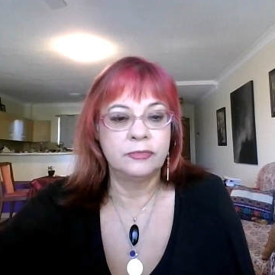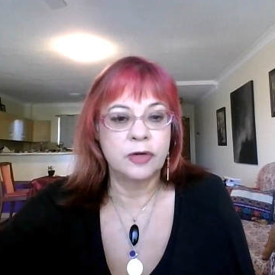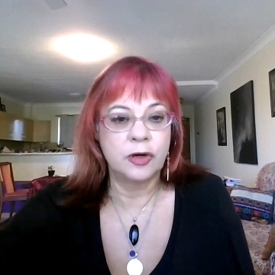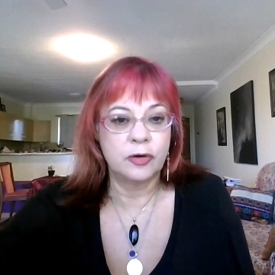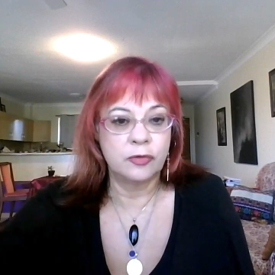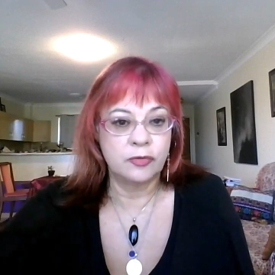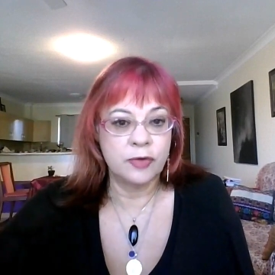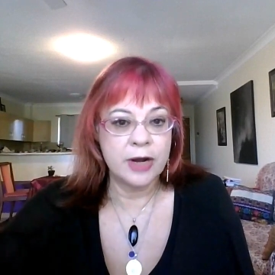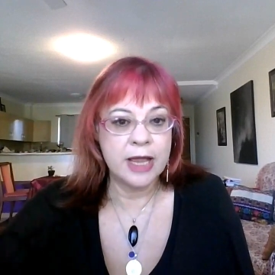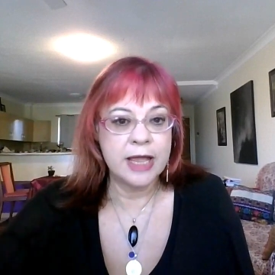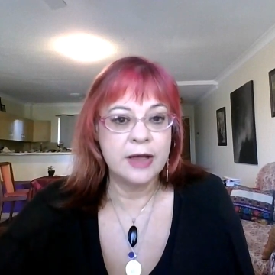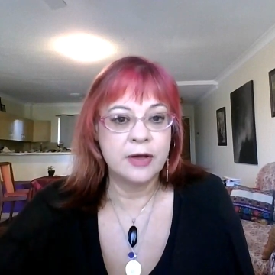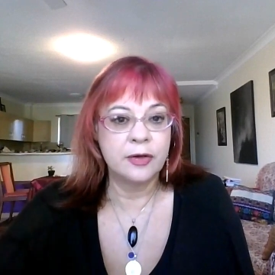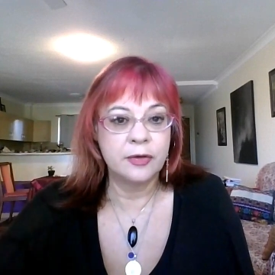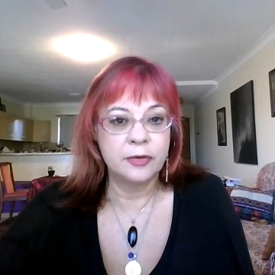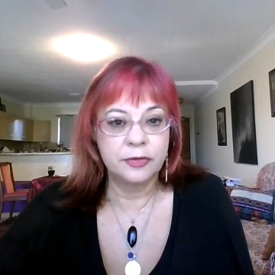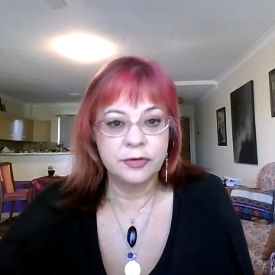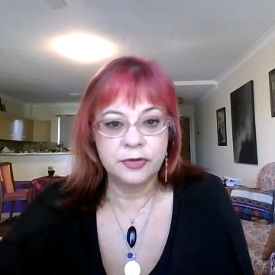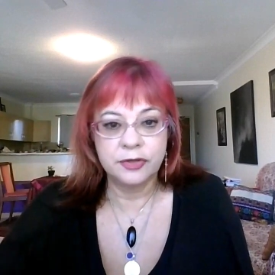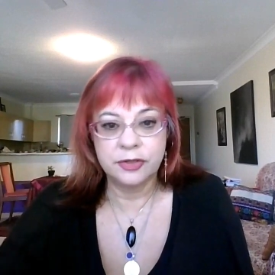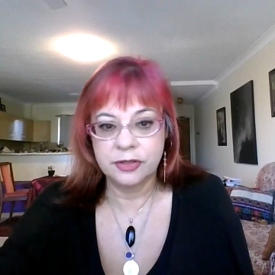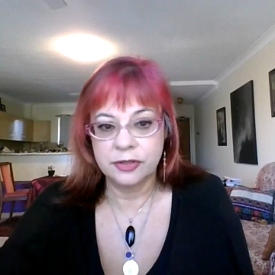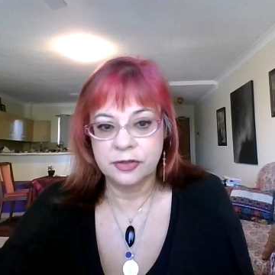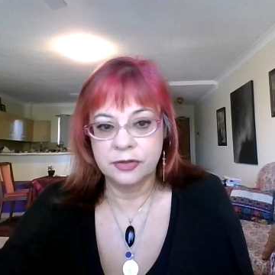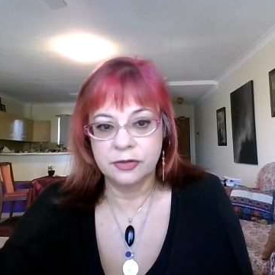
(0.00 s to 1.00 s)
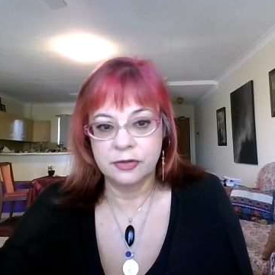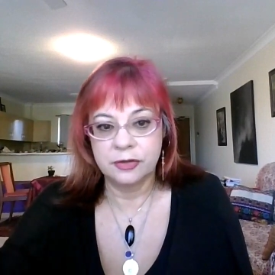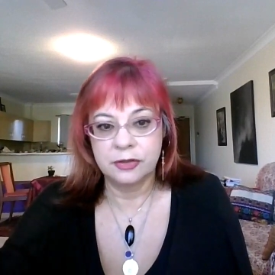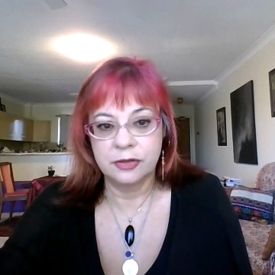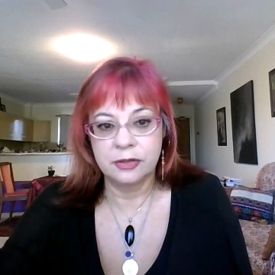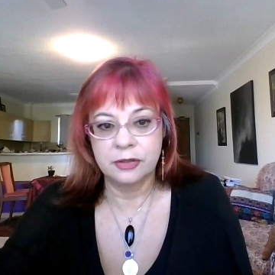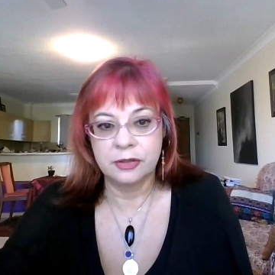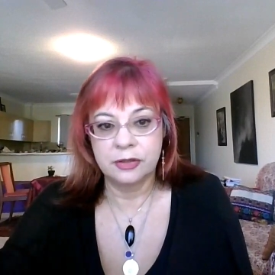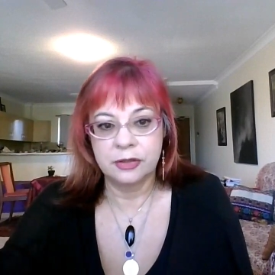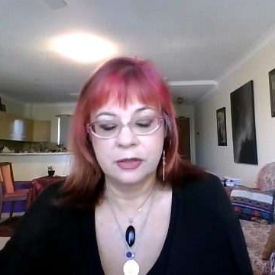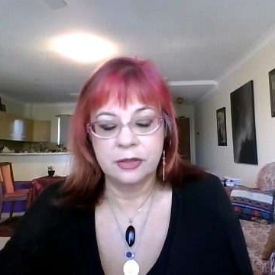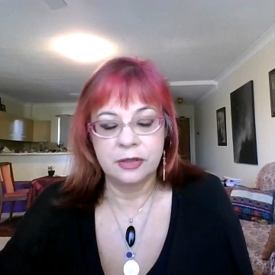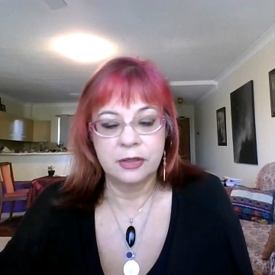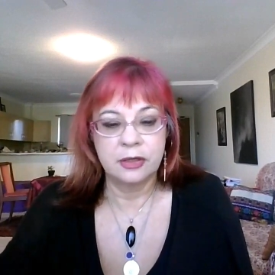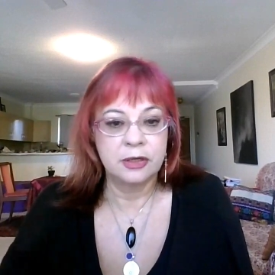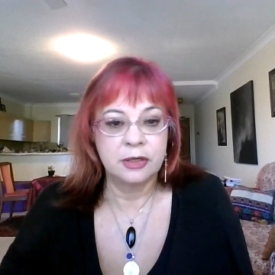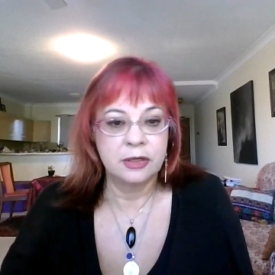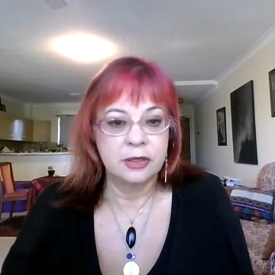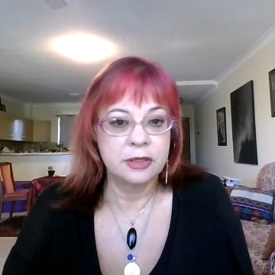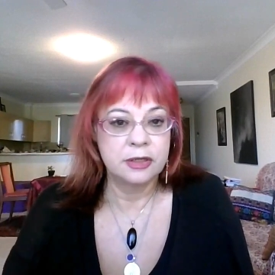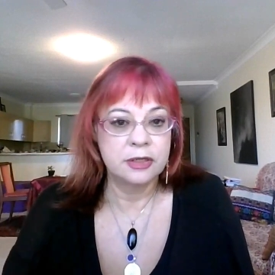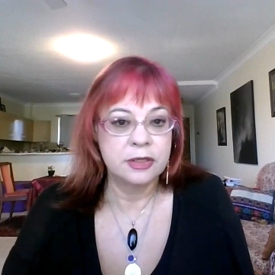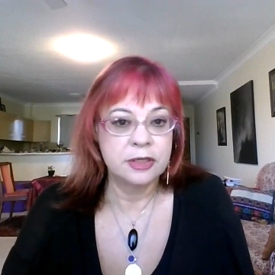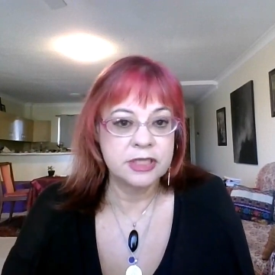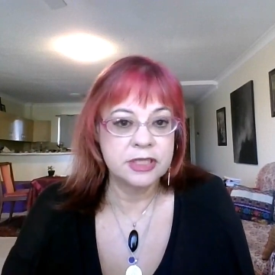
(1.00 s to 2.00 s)
around
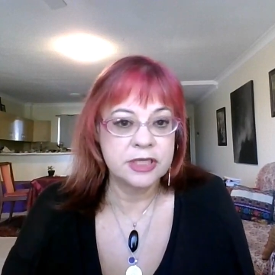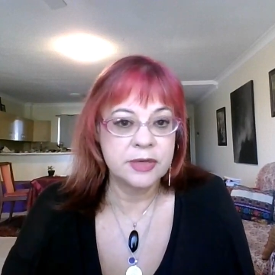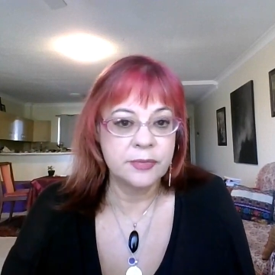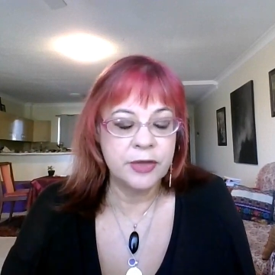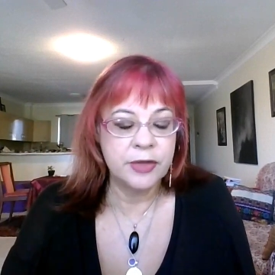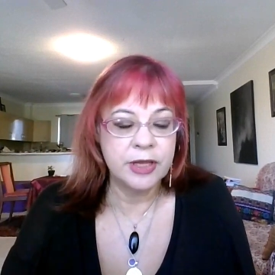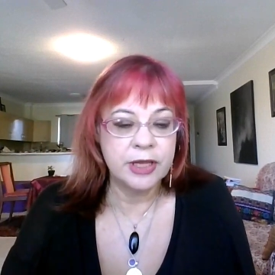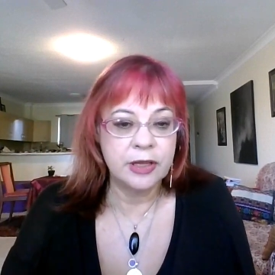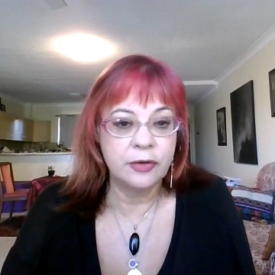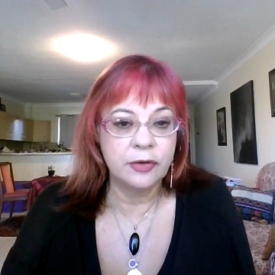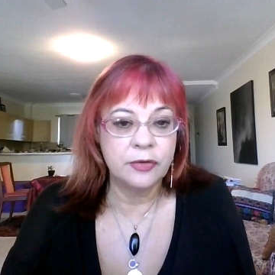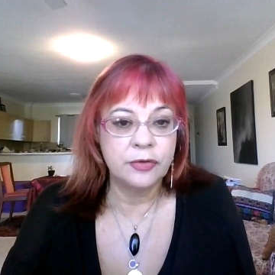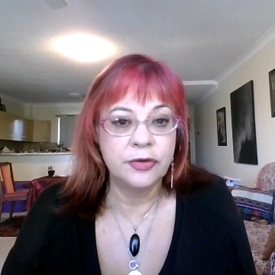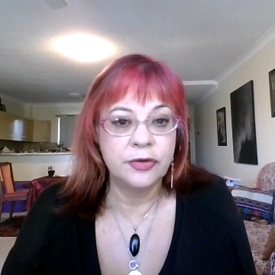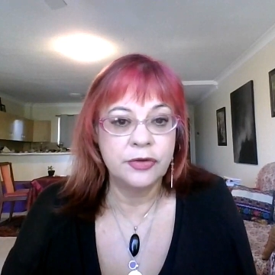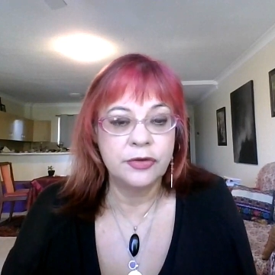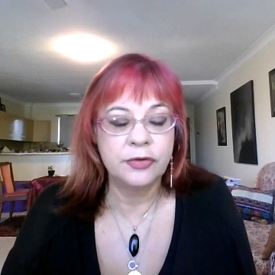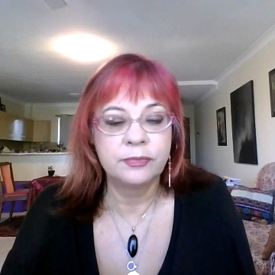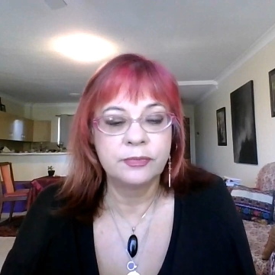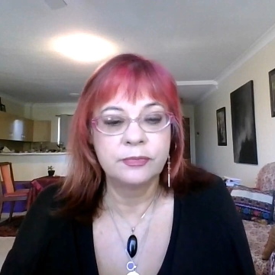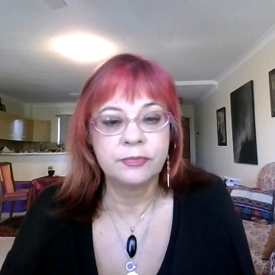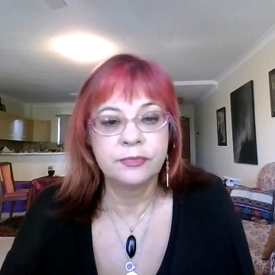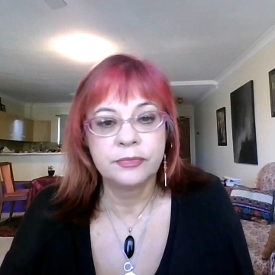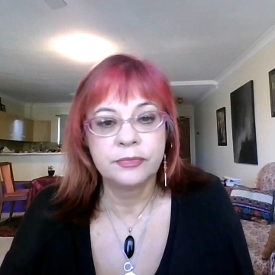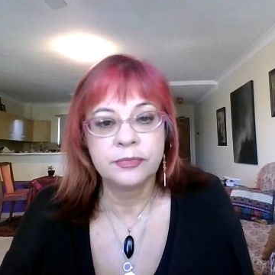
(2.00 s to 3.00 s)
something else.